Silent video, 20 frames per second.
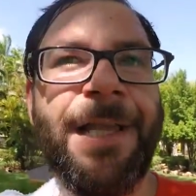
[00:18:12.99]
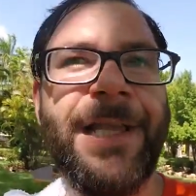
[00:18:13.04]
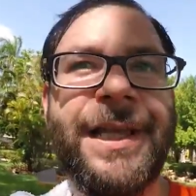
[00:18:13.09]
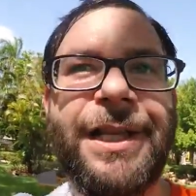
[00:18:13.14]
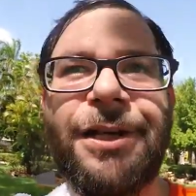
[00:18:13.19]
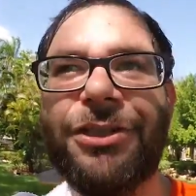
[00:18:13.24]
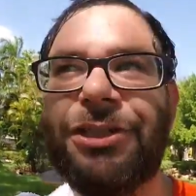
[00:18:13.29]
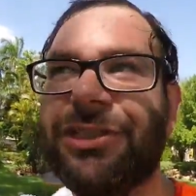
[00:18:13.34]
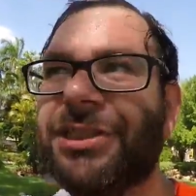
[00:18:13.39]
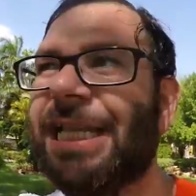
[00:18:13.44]

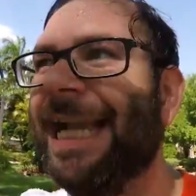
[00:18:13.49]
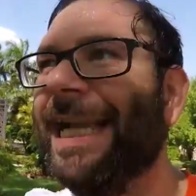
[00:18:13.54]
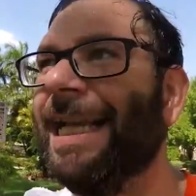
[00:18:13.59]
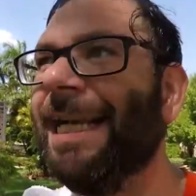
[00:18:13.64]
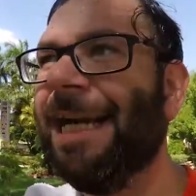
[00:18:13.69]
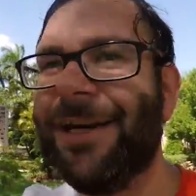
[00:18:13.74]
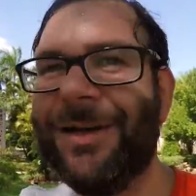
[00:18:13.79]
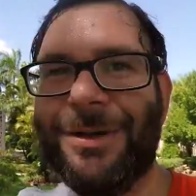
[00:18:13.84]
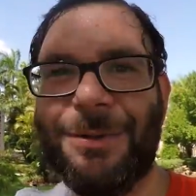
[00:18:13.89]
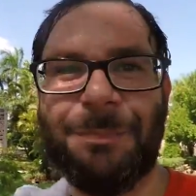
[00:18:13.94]
You know, just
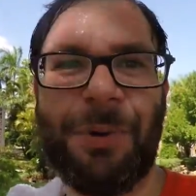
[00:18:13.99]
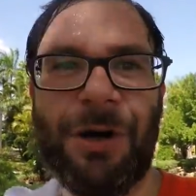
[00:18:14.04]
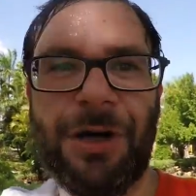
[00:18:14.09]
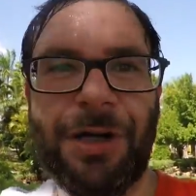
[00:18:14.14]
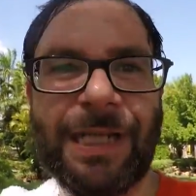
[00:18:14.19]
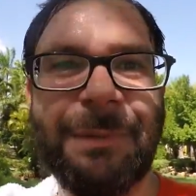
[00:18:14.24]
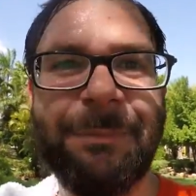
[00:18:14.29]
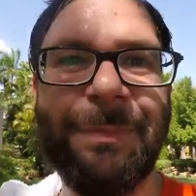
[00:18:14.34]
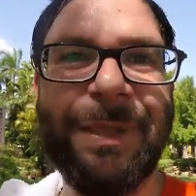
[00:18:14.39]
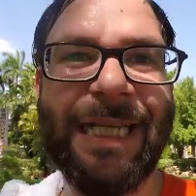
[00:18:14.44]
hanging out at the
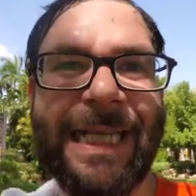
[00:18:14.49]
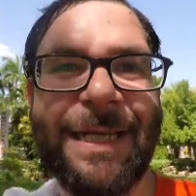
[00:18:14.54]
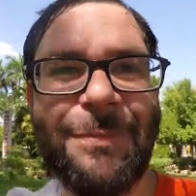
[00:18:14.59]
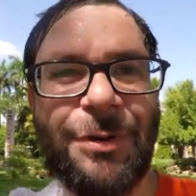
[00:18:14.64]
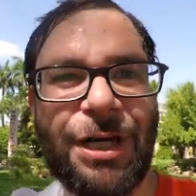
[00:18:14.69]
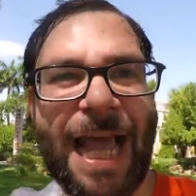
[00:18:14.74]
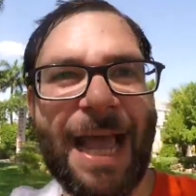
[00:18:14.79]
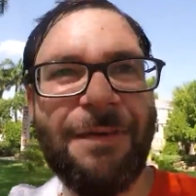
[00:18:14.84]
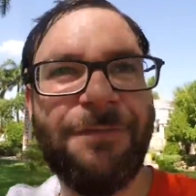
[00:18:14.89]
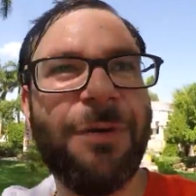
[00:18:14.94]
park and being
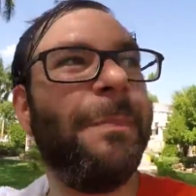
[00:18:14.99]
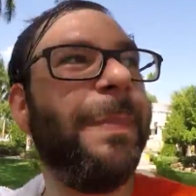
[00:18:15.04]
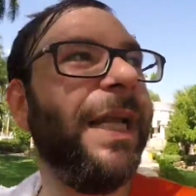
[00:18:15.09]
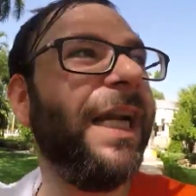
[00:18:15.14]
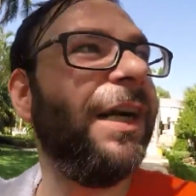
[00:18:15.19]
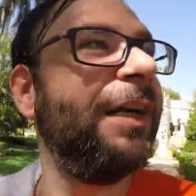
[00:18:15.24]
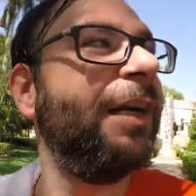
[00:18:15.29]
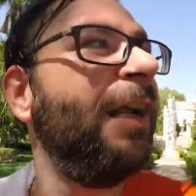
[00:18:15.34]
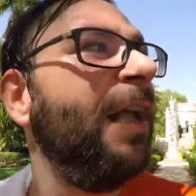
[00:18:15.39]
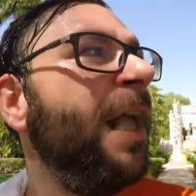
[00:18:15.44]
able to have a
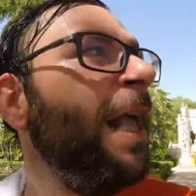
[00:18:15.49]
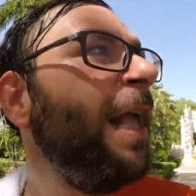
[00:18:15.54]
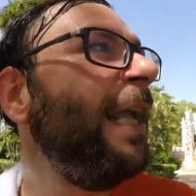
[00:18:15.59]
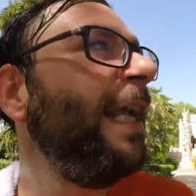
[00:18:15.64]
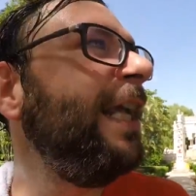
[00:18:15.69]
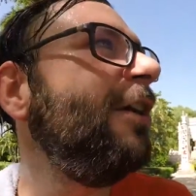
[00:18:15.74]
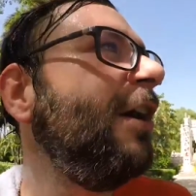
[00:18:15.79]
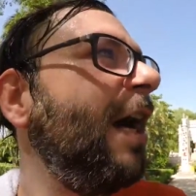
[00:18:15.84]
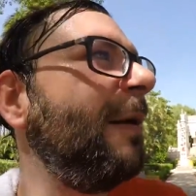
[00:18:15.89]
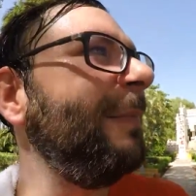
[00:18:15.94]
beer.
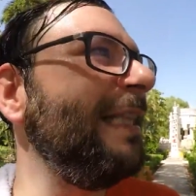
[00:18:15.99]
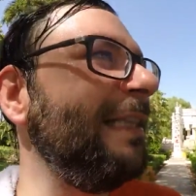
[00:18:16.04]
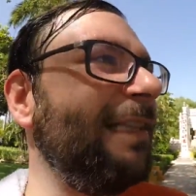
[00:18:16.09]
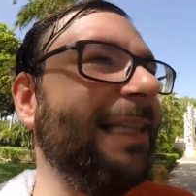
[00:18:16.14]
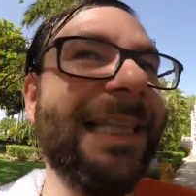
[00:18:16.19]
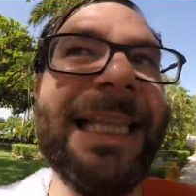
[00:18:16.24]
You know, I mean,